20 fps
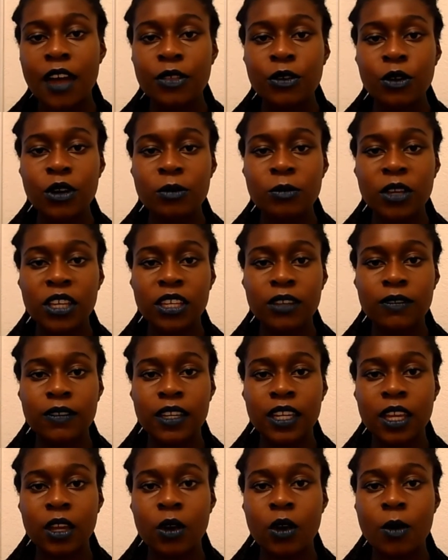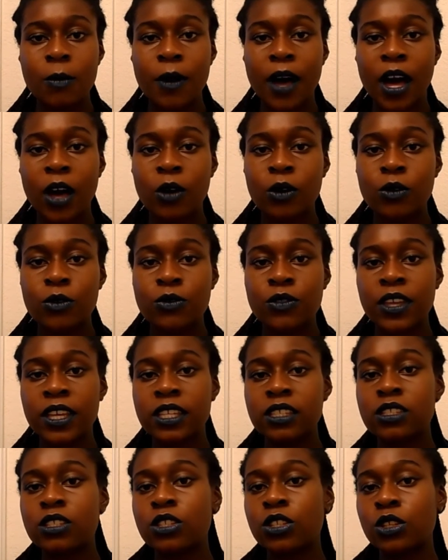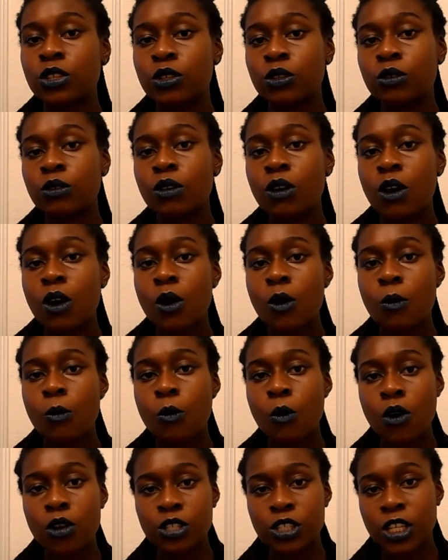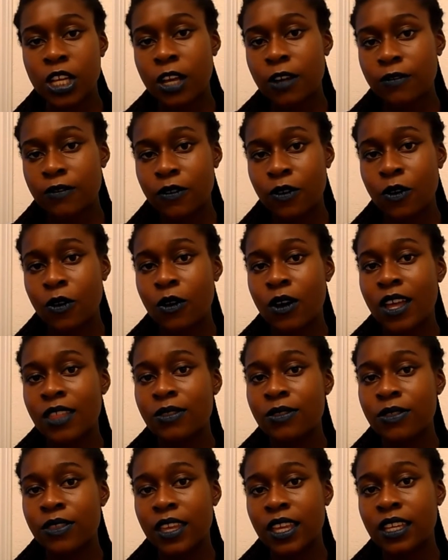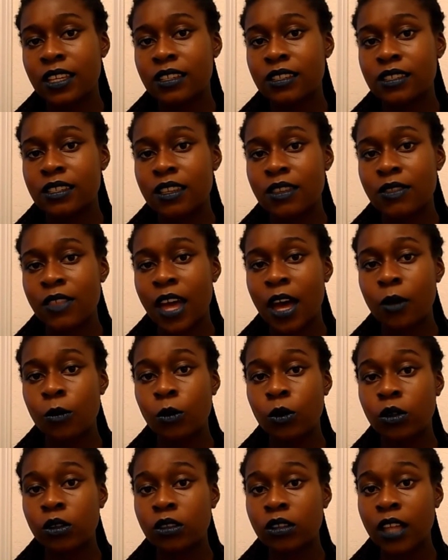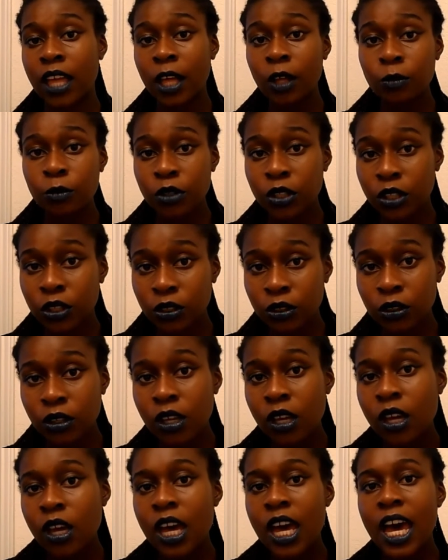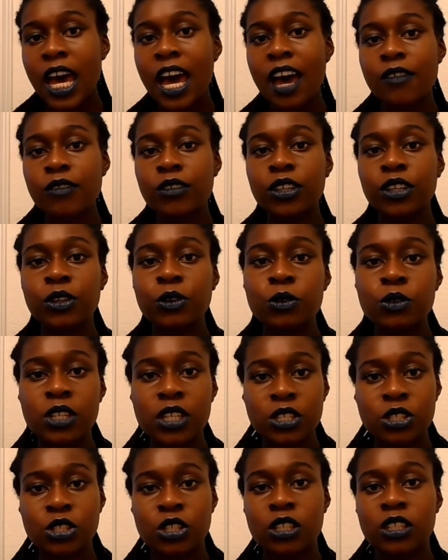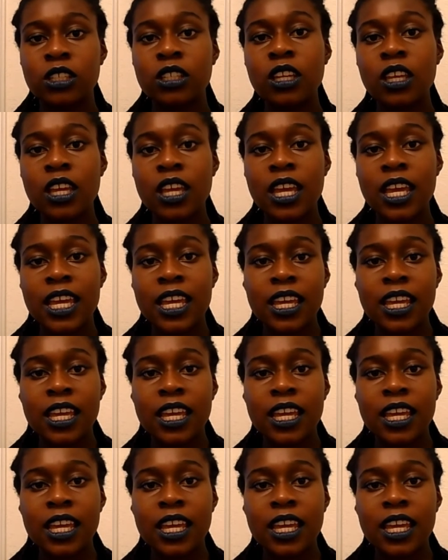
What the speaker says: I thought I'd make a video about things to watch out for and things that will help you have a good audition.